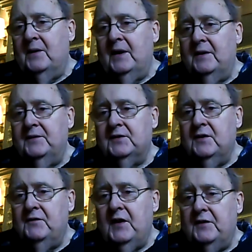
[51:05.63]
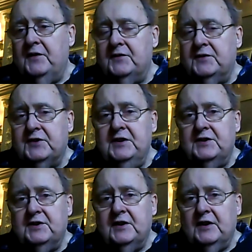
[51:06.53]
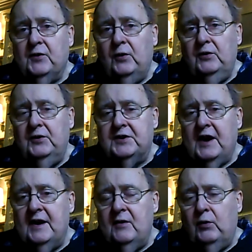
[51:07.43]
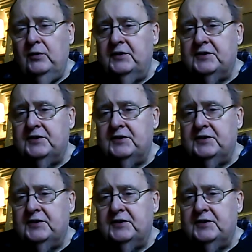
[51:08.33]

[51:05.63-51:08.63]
And since at all the